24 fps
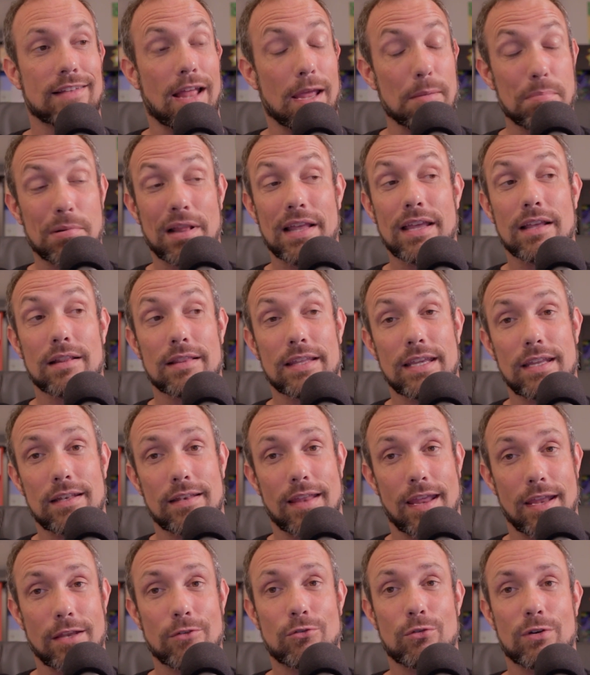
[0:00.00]
I play Elite
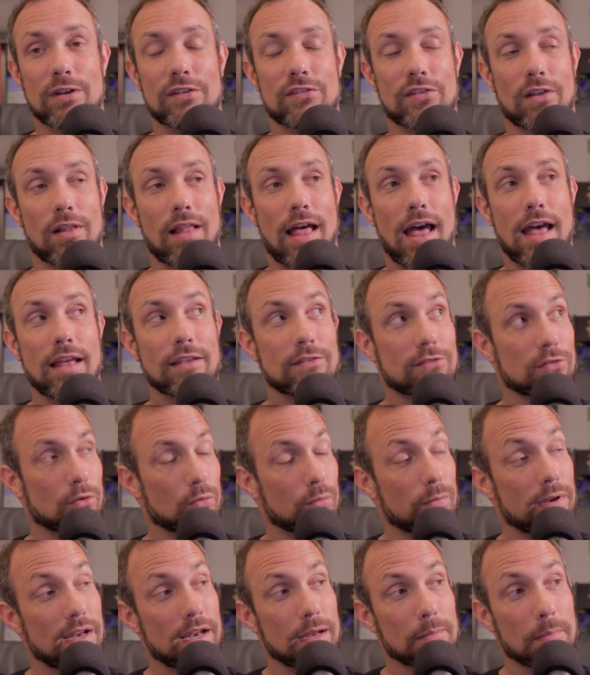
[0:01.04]
Dangerous a lot, so
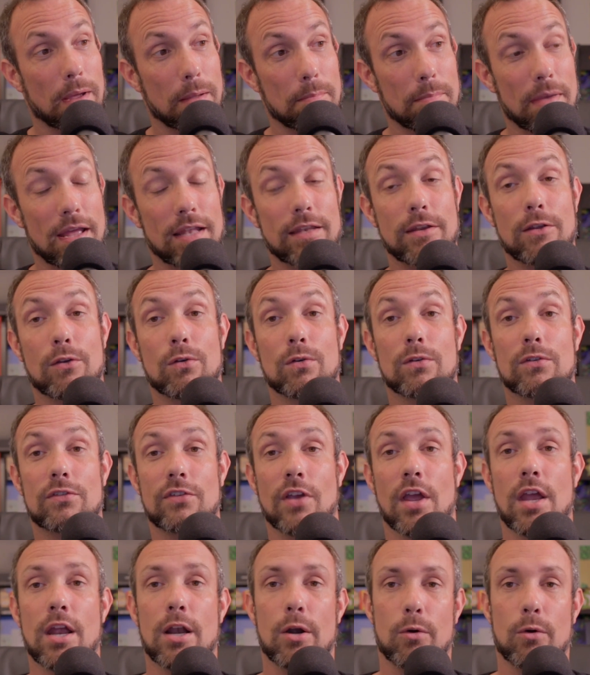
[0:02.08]
reading my menus,